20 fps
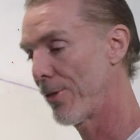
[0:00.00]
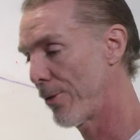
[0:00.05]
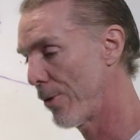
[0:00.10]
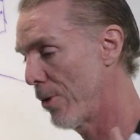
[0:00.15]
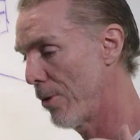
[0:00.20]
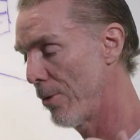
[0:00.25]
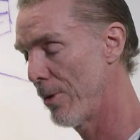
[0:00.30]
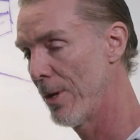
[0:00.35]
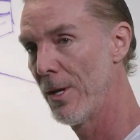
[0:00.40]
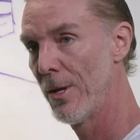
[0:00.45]

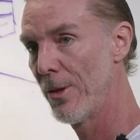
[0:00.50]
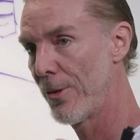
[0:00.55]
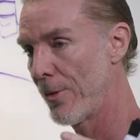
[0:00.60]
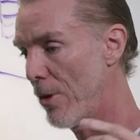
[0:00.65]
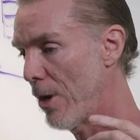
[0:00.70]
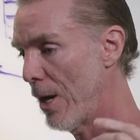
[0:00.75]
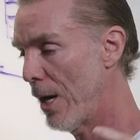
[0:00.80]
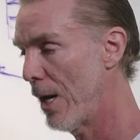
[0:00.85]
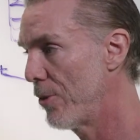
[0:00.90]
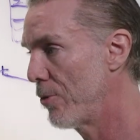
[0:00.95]
Throw
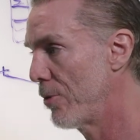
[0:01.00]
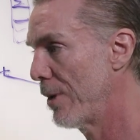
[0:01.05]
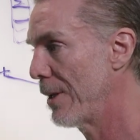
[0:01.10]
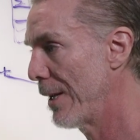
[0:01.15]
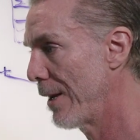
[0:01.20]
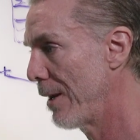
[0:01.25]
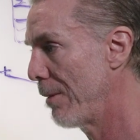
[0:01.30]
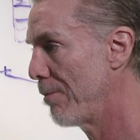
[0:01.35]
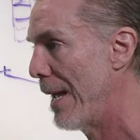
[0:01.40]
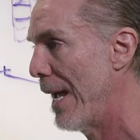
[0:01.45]
100
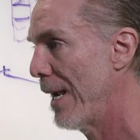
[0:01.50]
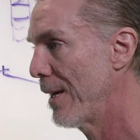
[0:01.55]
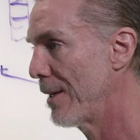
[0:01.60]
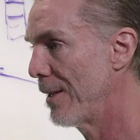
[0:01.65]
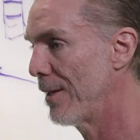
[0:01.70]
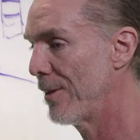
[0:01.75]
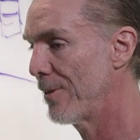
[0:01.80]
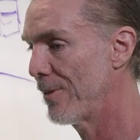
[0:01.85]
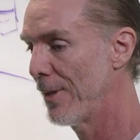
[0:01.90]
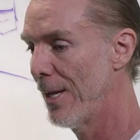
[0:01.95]
little
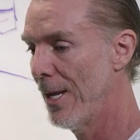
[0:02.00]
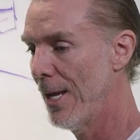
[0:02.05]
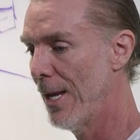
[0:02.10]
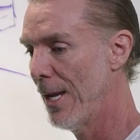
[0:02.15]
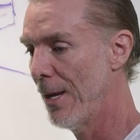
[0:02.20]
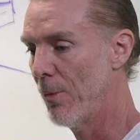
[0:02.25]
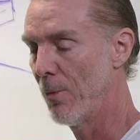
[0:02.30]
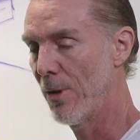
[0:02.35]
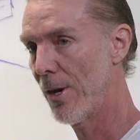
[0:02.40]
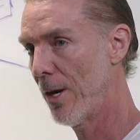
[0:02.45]
magnets
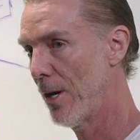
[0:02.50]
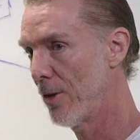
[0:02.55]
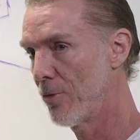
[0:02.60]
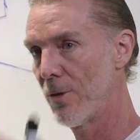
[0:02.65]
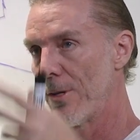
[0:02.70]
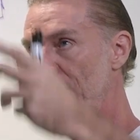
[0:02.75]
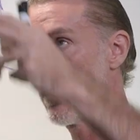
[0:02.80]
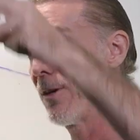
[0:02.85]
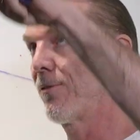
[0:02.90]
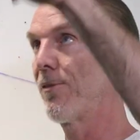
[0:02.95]
with
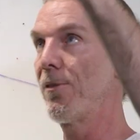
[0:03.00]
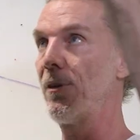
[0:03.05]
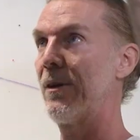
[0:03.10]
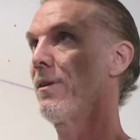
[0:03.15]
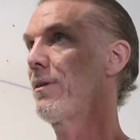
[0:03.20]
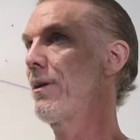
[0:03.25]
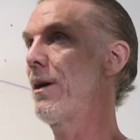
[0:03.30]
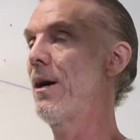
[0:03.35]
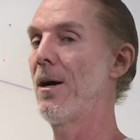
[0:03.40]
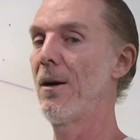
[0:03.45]
100
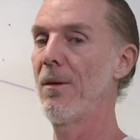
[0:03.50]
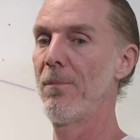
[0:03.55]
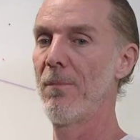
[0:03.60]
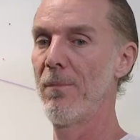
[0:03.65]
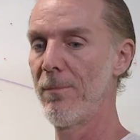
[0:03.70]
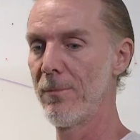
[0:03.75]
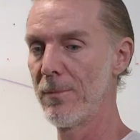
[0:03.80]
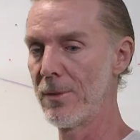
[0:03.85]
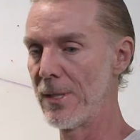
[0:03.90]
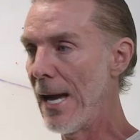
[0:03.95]
different
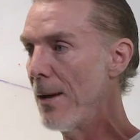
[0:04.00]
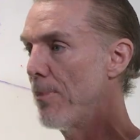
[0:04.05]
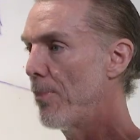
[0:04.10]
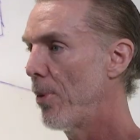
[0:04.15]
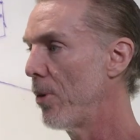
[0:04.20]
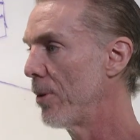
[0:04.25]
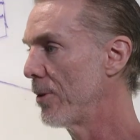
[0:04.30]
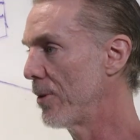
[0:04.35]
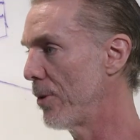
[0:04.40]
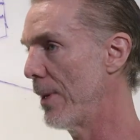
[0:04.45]

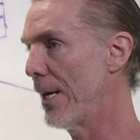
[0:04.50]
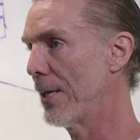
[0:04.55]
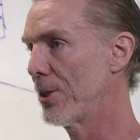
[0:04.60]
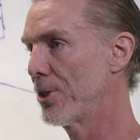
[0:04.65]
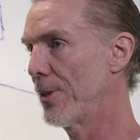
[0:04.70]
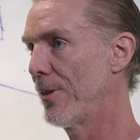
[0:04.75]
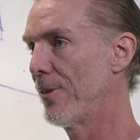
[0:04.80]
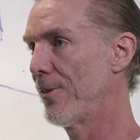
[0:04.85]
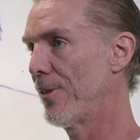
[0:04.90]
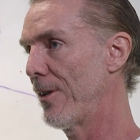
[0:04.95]
dipole
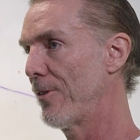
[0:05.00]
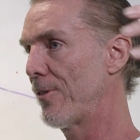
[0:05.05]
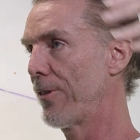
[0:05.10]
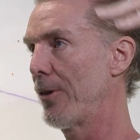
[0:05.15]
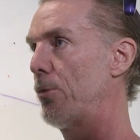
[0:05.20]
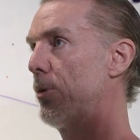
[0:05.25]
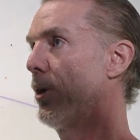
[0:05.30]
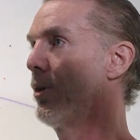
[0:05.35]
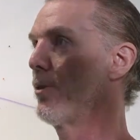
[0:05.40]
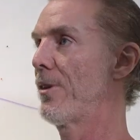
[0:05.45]
directions as
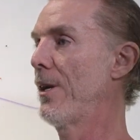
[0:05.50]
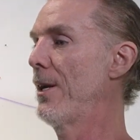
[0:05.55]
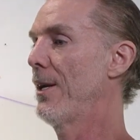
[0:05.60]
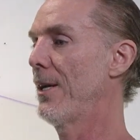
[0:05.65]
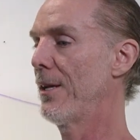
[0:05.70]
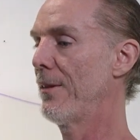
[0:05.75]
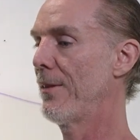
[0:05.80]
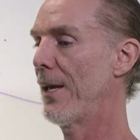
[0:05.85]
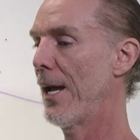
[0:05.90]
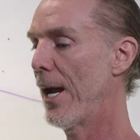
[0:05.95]
they're
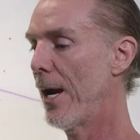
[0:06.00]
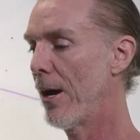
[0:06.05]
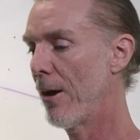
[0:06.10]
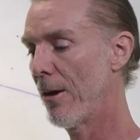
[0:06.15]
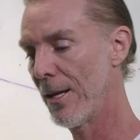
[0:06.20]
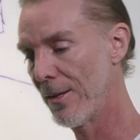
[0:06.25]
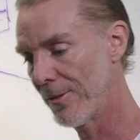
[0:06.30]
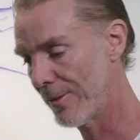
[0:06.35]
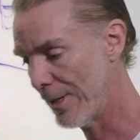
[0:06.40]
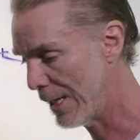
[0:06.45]
rotating in the air,
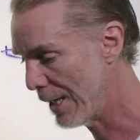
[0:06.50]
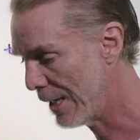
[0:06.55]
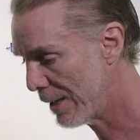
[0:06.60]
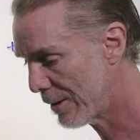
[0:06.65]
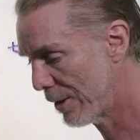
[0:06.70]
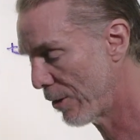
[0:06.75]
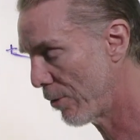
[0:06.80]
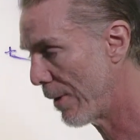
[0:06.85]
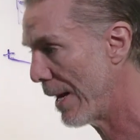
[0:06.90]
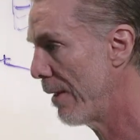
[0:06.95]
and as they
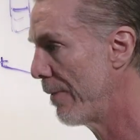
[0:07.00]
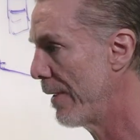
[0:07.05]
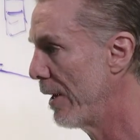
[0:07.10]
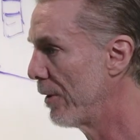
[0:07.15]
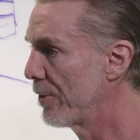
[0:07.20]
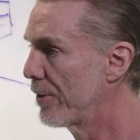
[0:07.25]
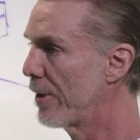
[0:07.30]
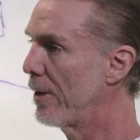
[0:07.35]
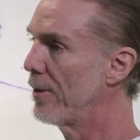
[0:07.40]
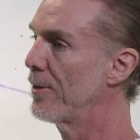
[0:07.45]
hit the ground,
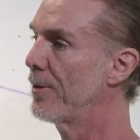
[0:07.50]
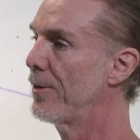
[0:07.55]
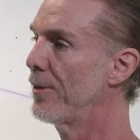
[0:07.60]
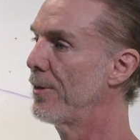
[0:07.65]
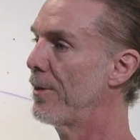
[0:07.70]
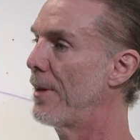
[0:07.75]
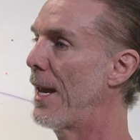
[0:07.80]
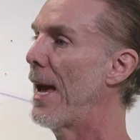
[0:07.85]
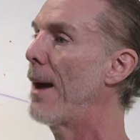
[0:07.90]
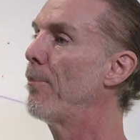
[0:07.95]
they'll start
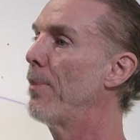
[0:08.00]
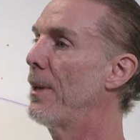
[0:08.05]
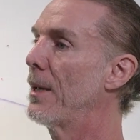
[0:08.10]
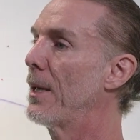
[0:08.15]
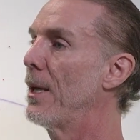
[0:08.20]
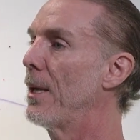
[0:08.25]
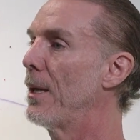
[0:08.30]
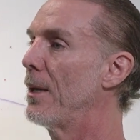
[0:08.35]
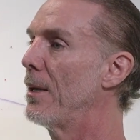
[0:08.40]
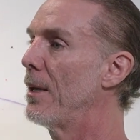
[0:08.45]
snapping
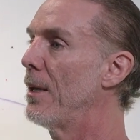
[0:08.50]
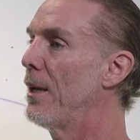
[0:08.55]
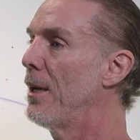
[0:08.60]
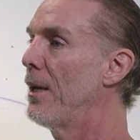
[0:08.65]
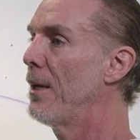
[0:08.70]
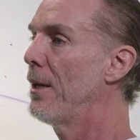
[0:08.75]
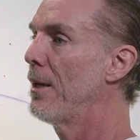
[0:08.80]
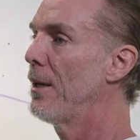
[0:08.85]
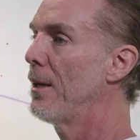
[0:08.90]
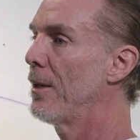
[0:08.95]
in
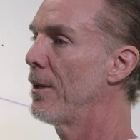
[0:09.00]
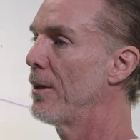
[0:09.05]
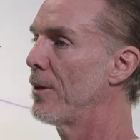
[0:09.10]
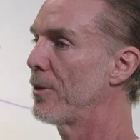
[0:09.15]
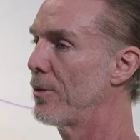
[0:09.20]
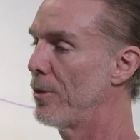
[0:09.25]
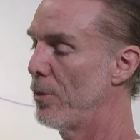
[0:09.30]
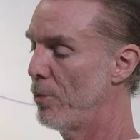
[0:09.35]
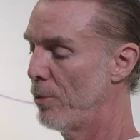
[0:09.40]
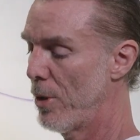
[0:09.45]

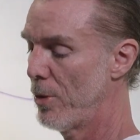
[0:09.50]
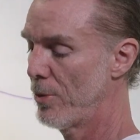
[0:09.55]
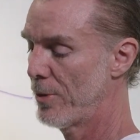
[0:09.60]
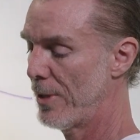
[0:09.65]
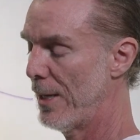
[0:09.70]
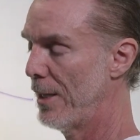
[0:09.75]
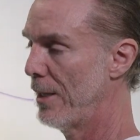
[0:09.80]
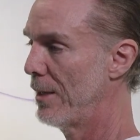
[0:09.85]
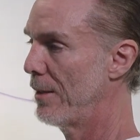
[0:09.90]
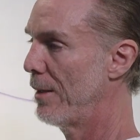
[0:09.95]
to
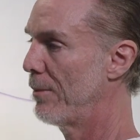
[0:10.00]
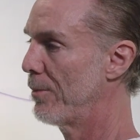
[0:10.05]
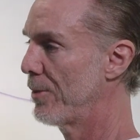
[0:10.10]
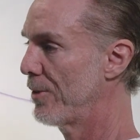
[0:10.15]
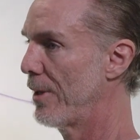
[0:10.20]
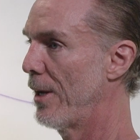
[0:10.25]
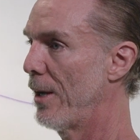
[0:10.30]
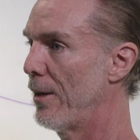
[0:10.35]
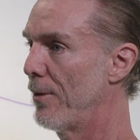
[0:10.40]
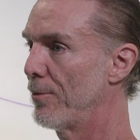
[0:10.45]
rotating
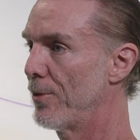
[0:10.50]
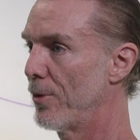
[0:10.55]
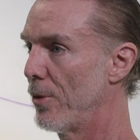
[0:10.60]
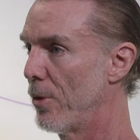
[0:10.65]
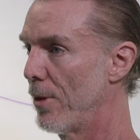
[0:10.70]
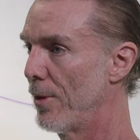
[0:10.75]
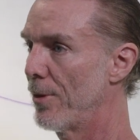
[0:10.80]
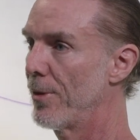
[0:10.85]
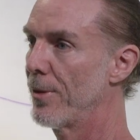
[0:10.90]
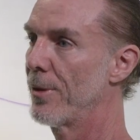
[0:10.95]
themselves
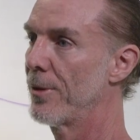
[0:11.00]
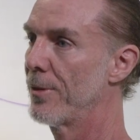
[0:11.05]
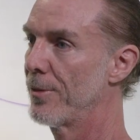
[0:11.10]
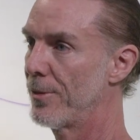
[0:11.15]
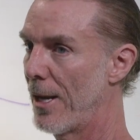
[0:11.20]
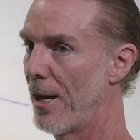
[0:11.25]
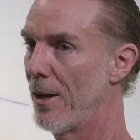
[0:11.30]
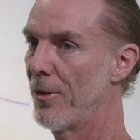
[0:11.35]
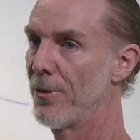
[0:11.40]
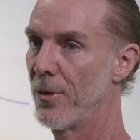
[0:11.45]
north,
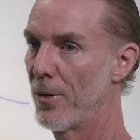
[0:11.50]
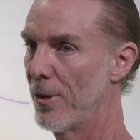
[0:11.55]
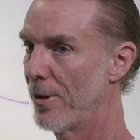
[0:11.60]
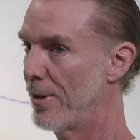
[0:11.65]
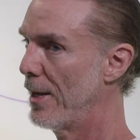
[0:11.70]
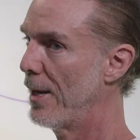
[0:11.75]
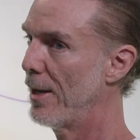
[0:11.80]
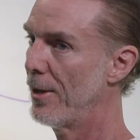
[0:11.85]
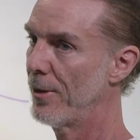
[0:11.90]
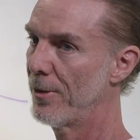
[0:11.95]
south,
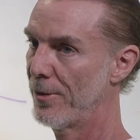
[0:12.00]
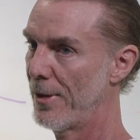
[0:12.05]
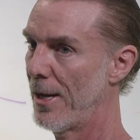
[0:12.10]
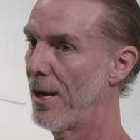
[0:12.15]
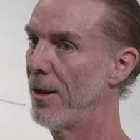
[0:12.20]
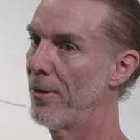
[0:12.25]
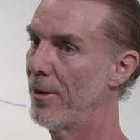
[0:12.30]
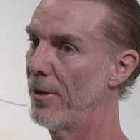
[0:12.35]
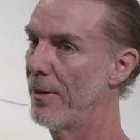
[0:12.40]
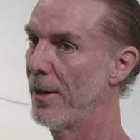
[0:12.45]

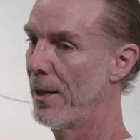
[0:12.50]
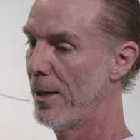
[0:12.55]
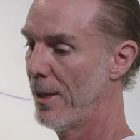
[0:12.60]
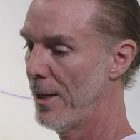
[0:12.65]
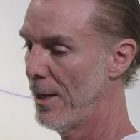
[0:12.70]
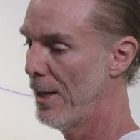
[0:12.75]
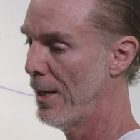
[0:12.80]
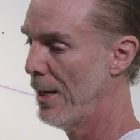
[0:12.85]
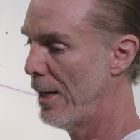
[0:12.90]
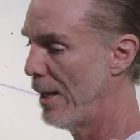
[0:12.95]
south,
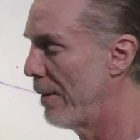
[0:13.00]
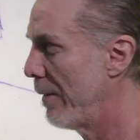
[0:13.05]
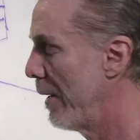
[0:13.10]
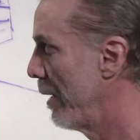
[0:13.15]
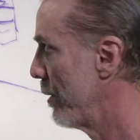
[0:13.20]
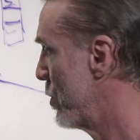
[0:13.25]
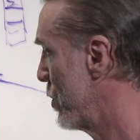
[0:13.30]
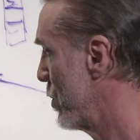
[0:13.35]
and they'll